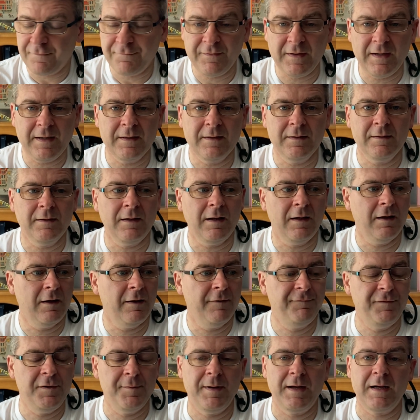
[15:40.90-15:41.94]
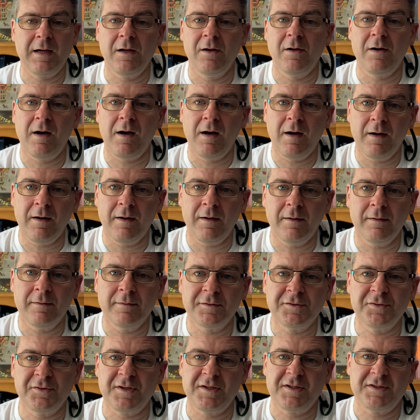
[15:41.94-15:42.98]
fun. Film had a lot of heart.
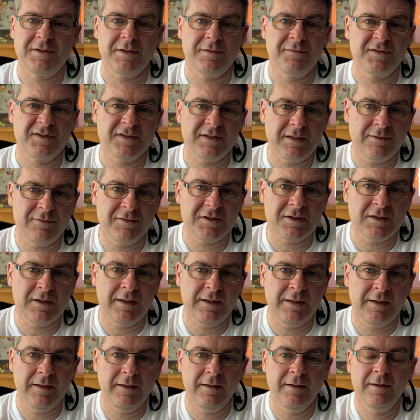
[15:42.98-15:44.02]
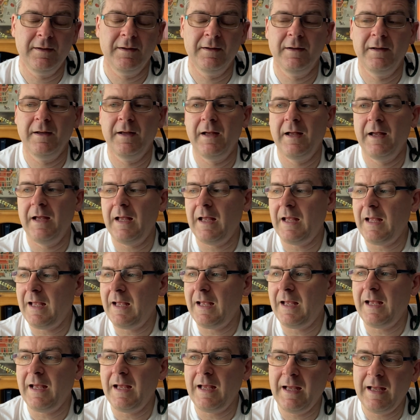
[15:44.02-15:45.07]
Took itself seriously.
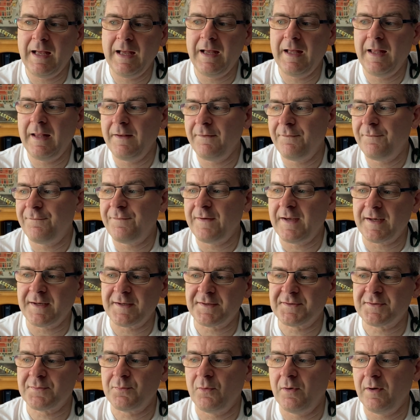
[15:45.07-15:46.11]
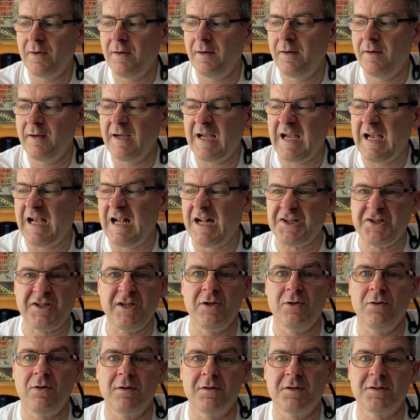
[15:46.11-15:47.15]
The effects were actually
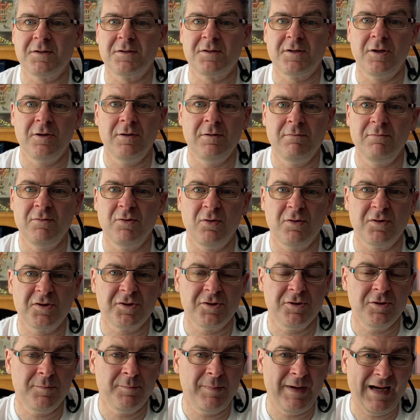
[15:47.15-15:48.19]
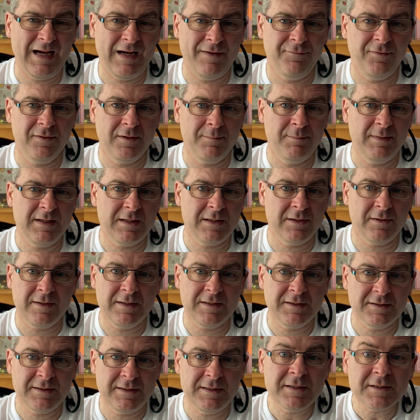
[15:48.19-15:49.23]
not too bad for the
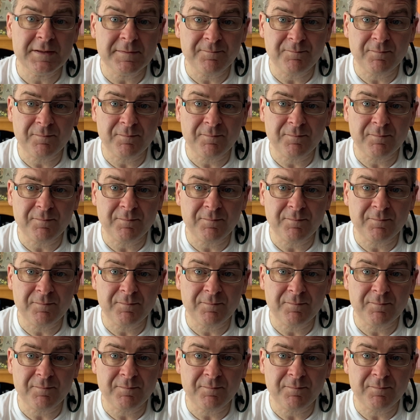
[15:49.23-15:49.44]
mid-90s.